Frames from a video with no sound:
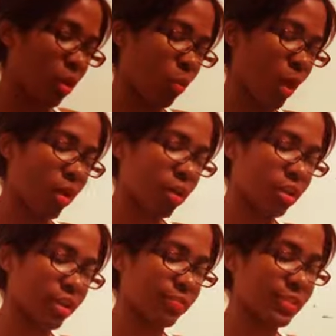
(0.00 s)
Well,
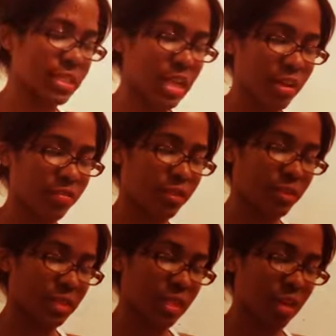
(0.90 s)
Cliff does not
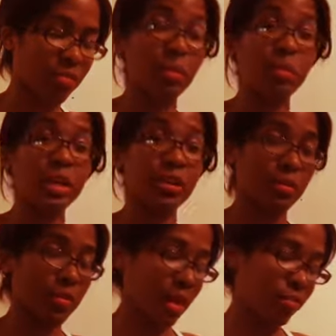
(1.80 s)
feel safe, but we
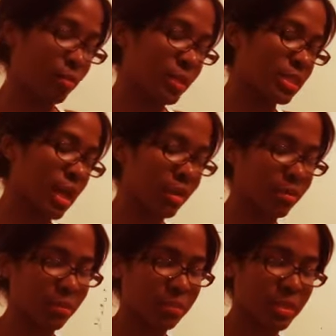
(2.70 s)
knew that from his
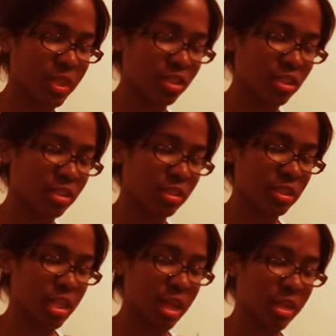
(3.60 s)
diary room
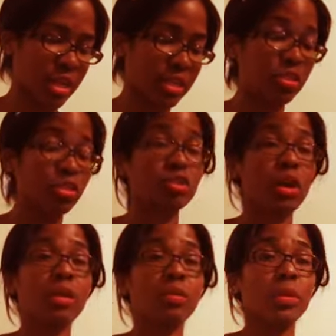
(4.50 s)
sessions, and he's going to
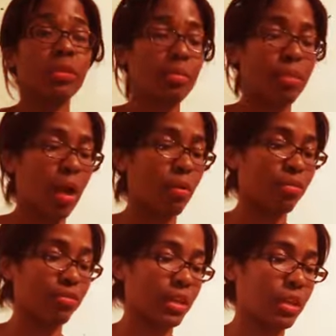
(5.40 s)
try to win the power
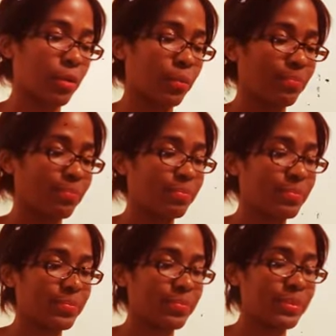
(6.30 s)
veto.
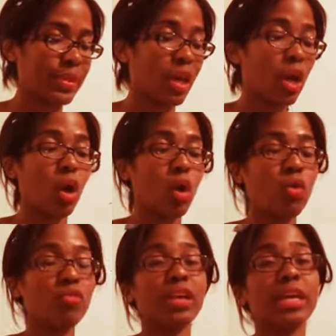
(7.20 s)

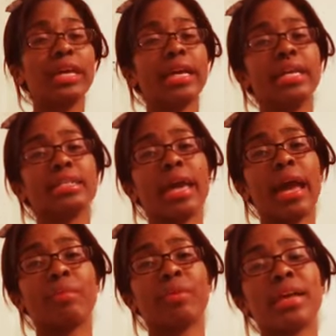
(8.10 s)
Ovi is
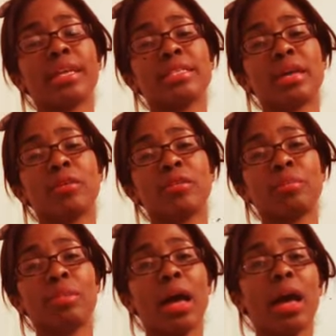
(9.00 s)
happy that he's not on the
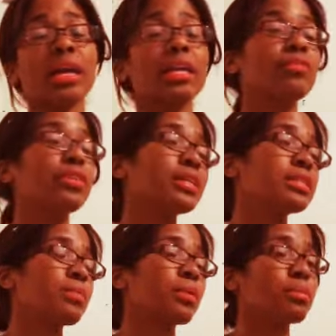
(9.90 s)
block, and if he
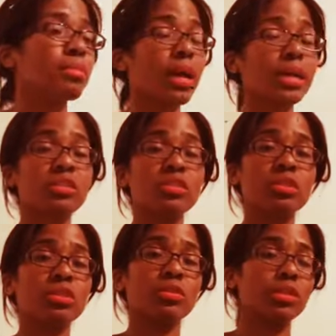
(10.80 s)
ends up on the block, he's just
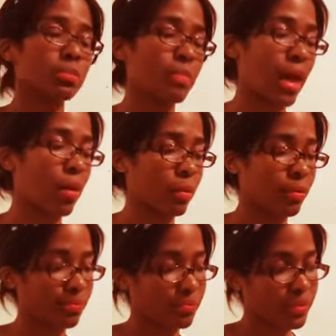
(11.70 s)
going to use his power.